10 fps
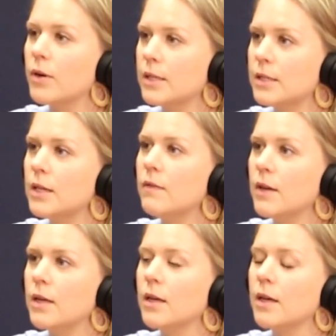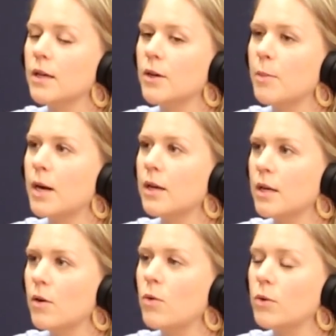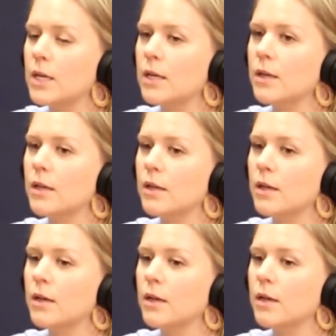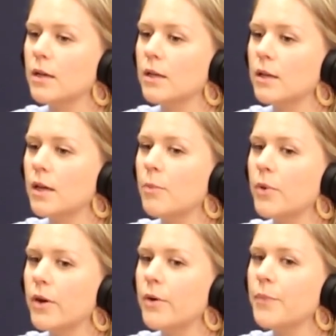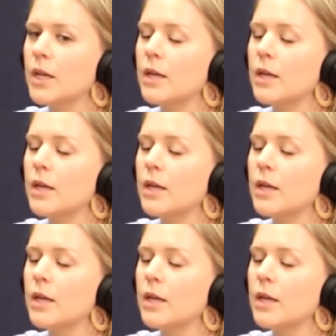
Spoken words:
conceiving and your body holding the embryo.